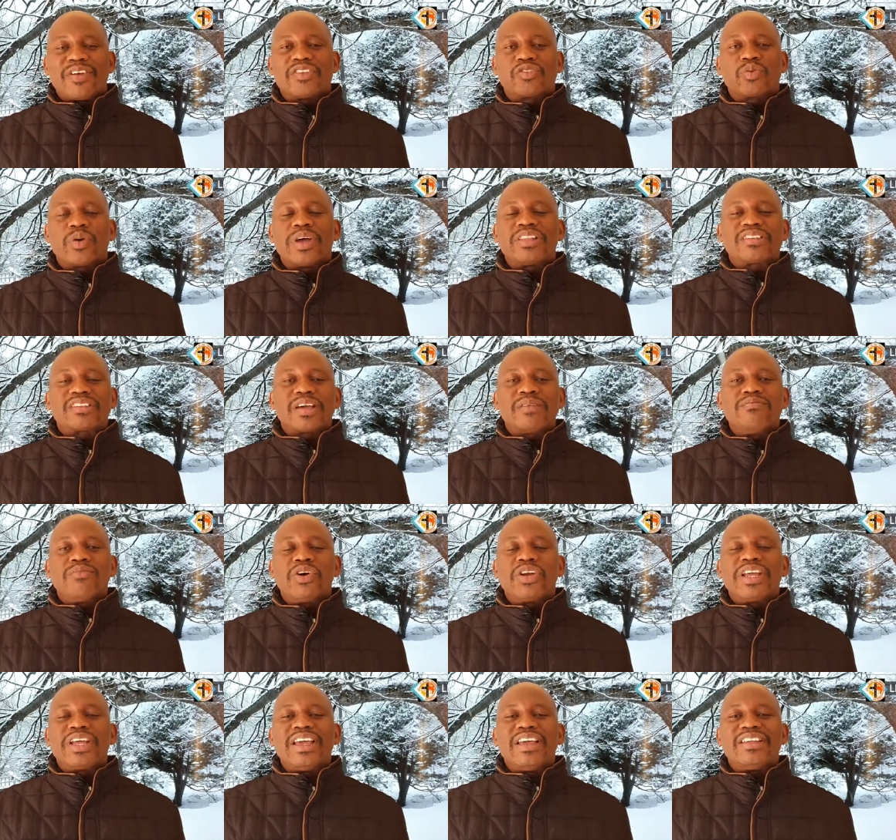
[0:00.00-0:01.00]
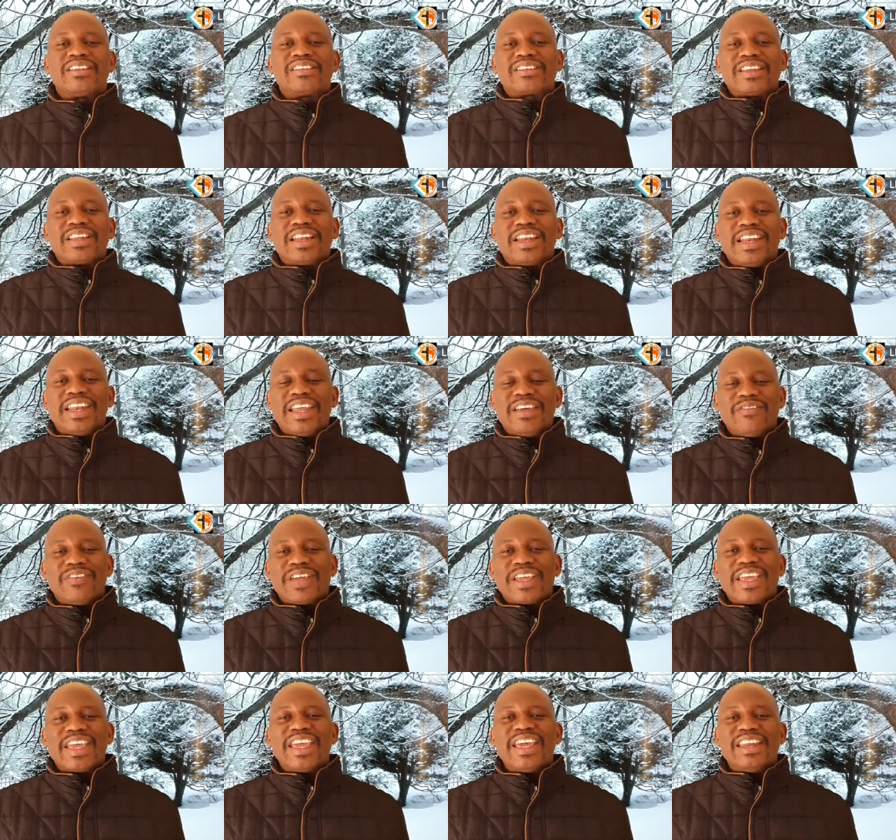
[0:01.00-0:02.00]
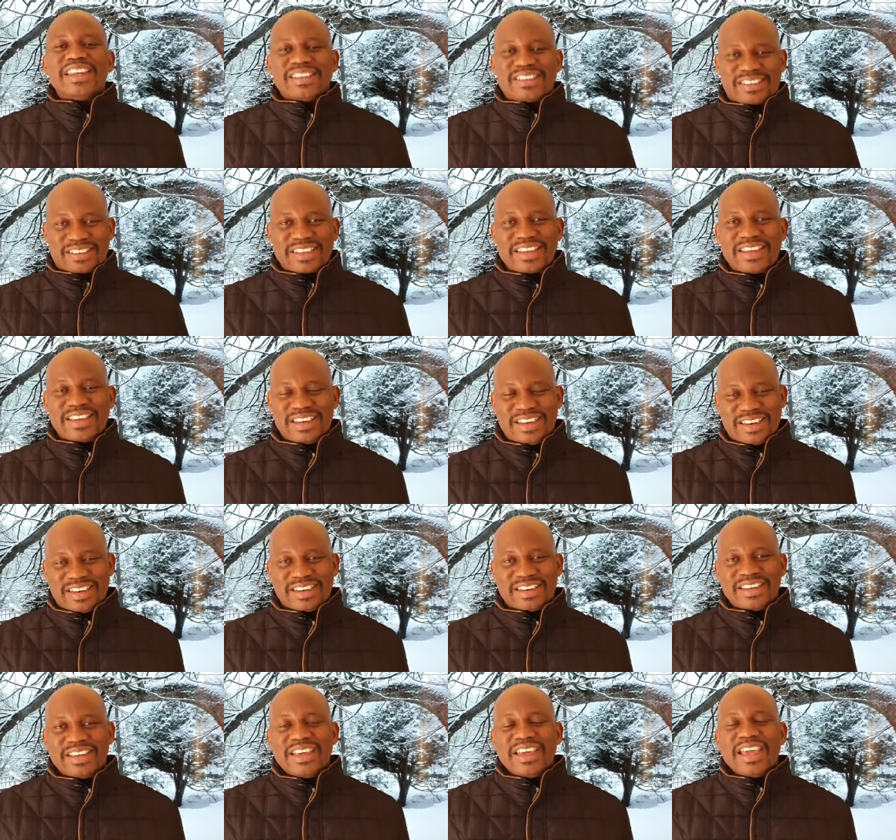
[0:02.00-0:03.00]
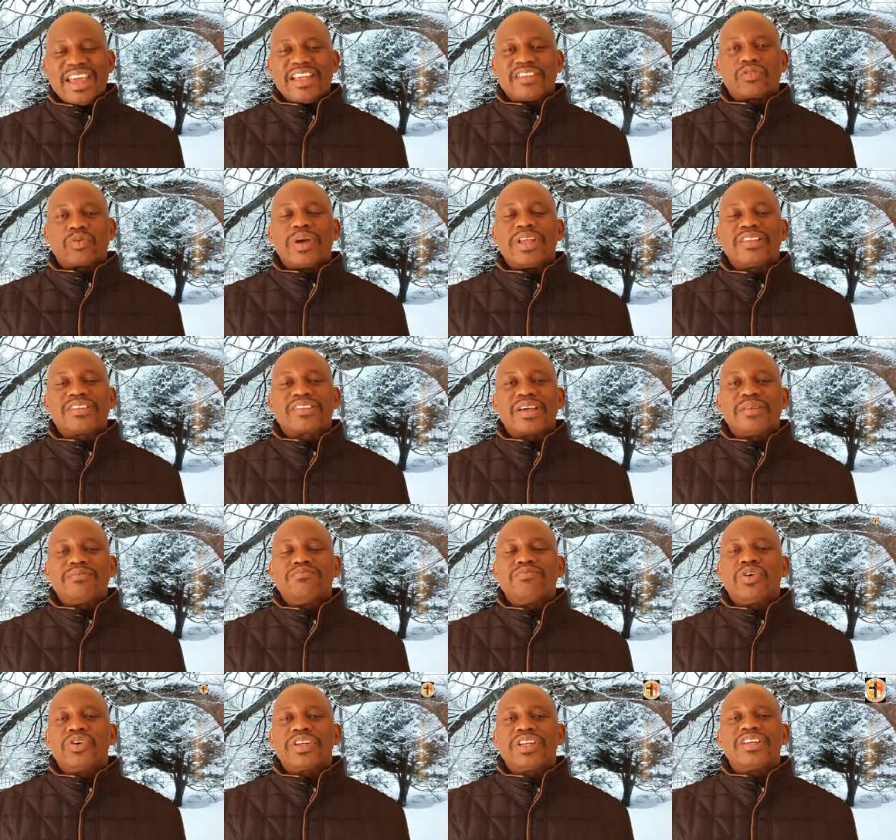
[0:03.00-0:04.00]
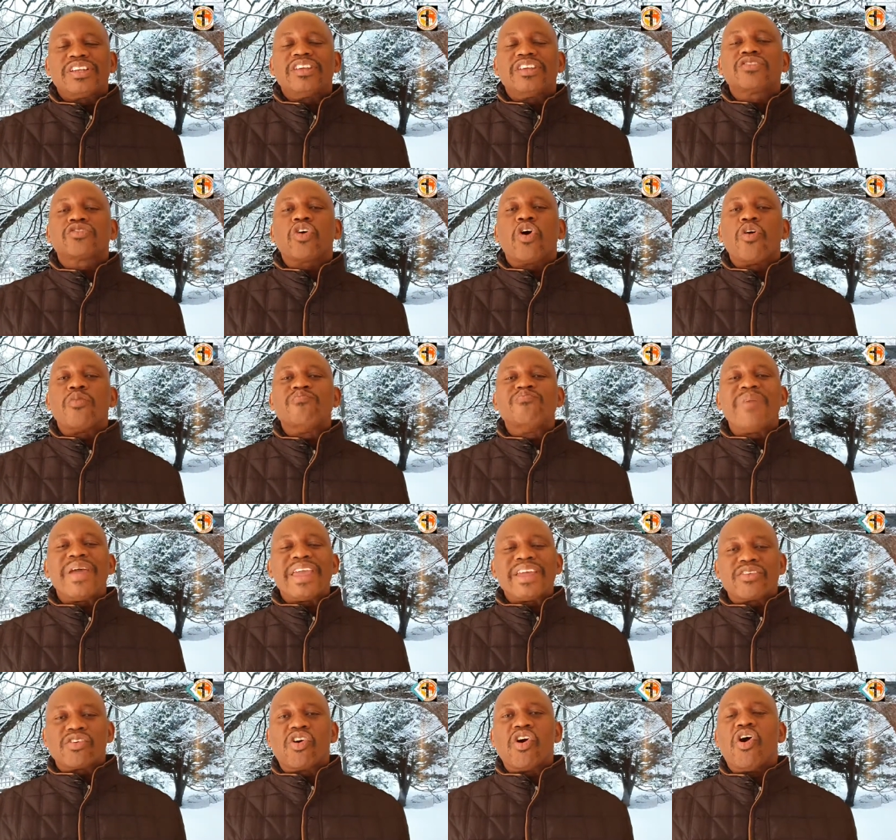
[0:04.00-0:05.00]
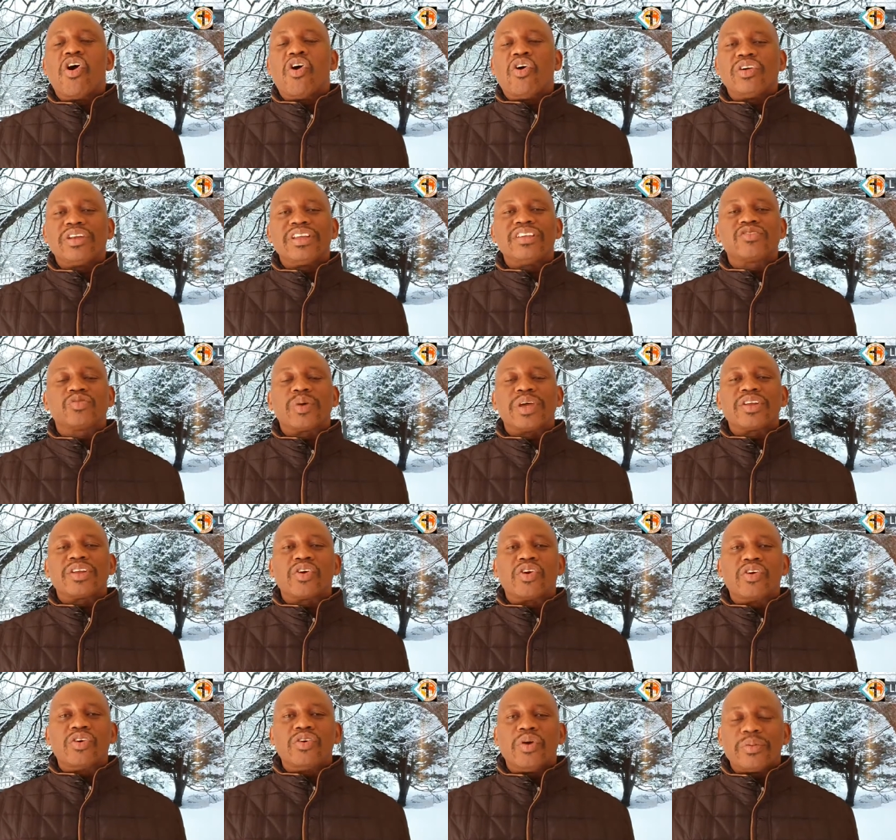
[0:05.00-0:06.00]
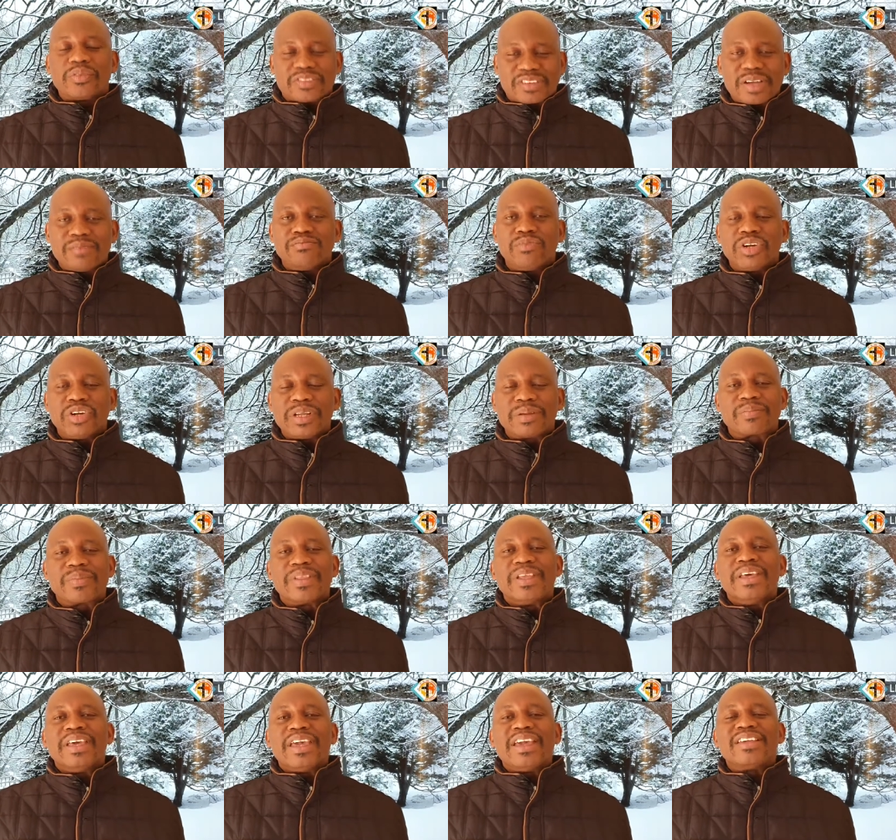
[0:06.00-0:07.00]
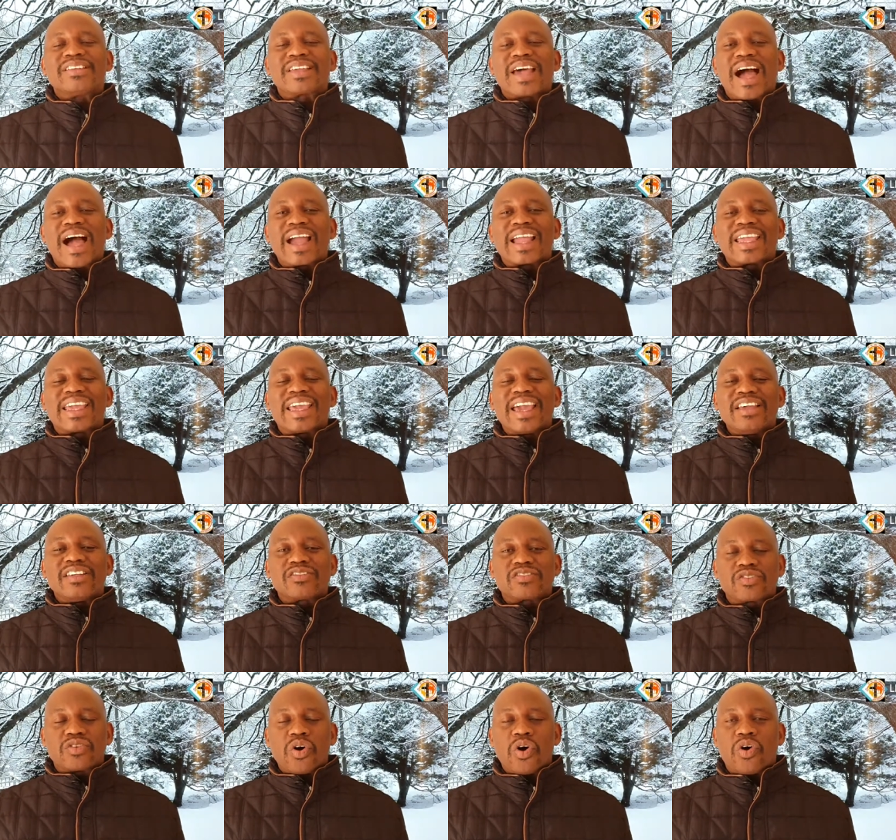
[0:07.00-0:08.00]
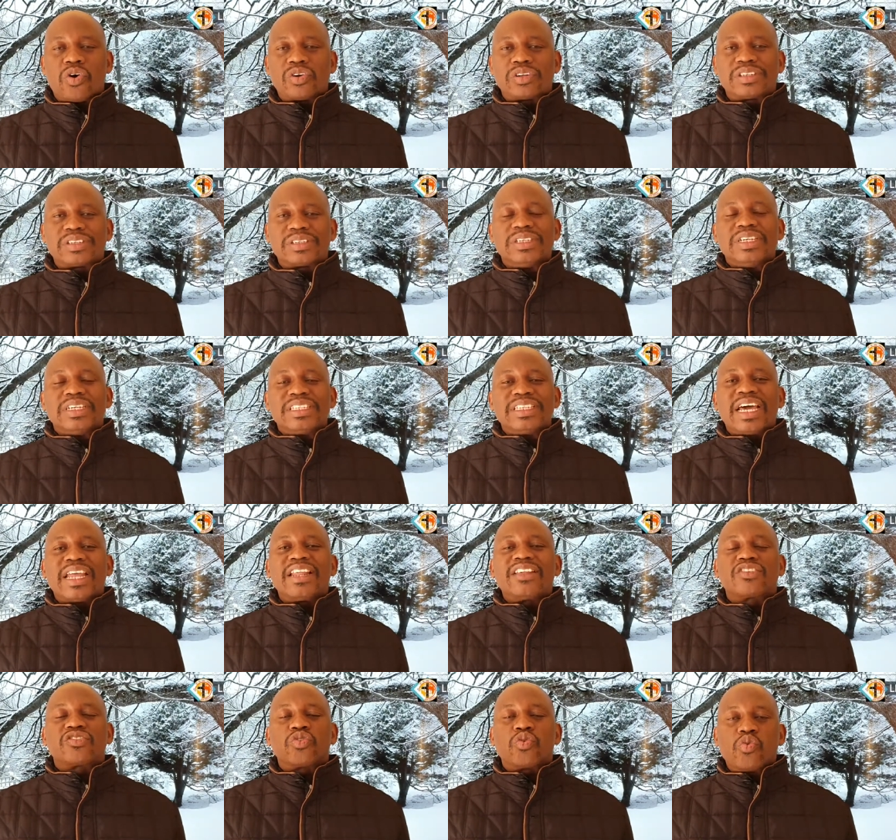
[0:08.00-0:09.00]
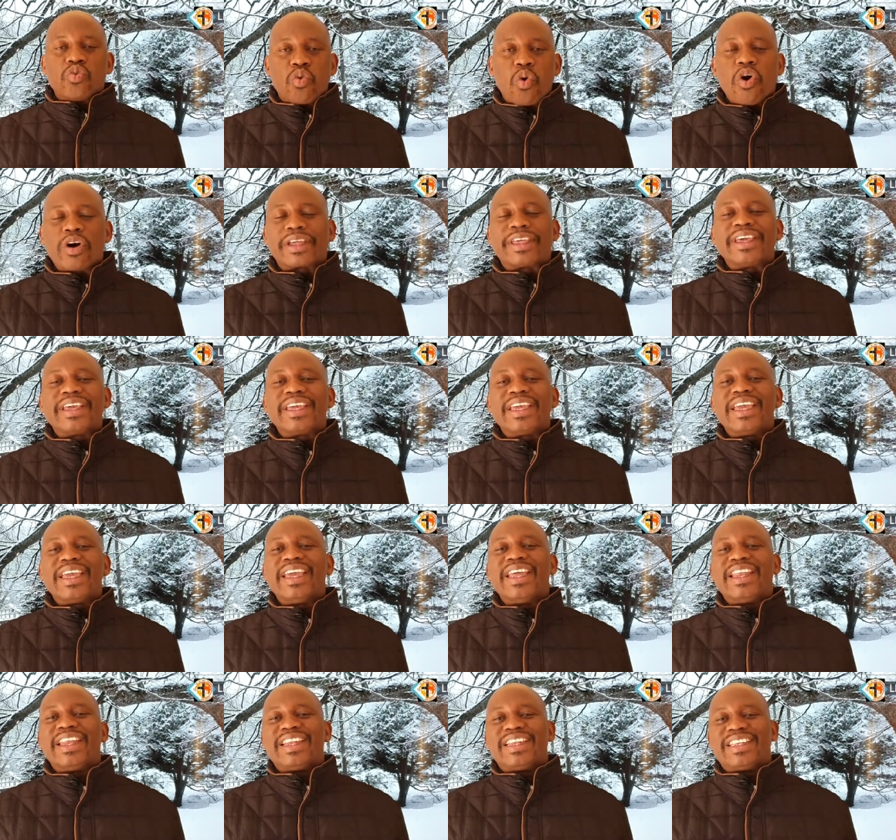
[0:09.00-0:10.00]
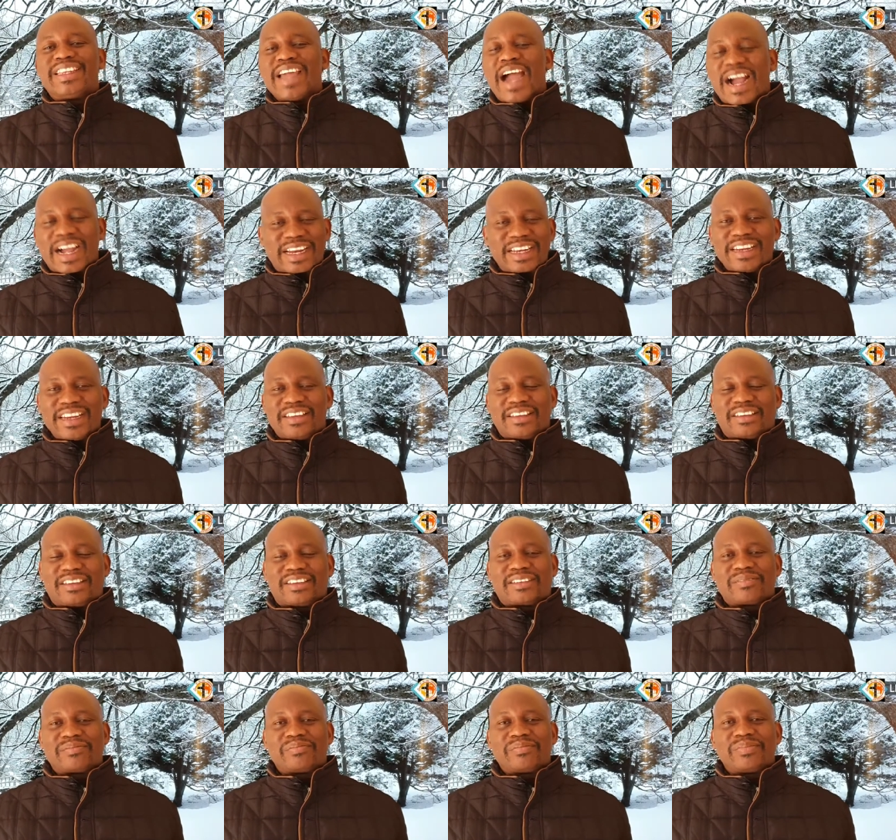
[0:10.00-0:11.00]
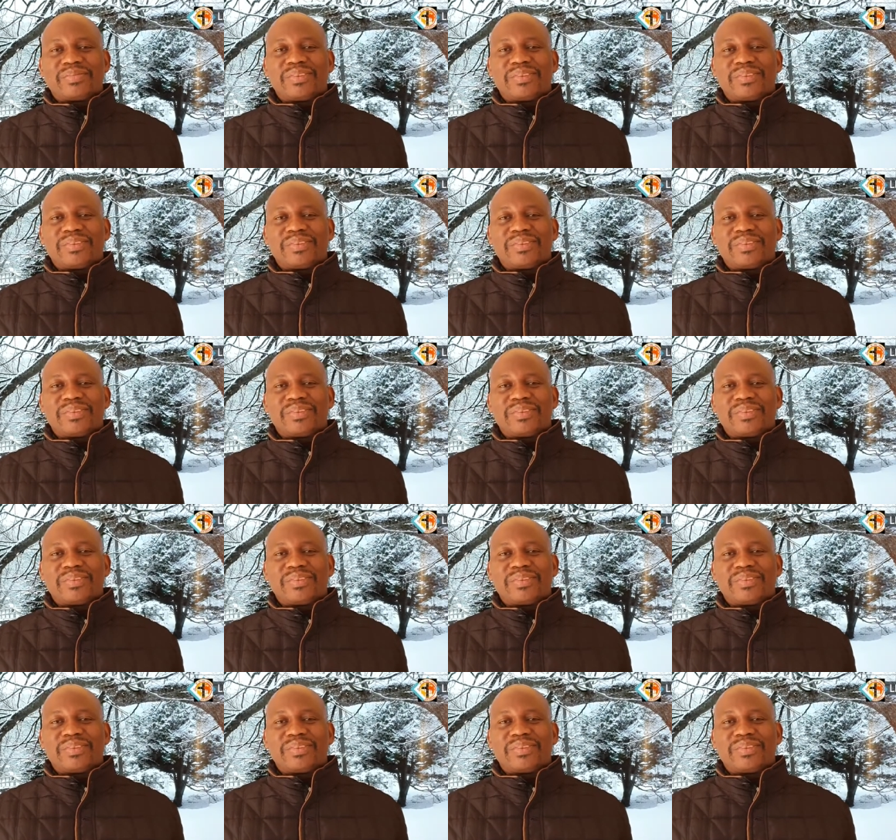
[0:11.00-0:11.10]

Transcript: It's when somebody is living in sin. It's when somebody disobey God. It's when somebody is against God. That is walking in darkness.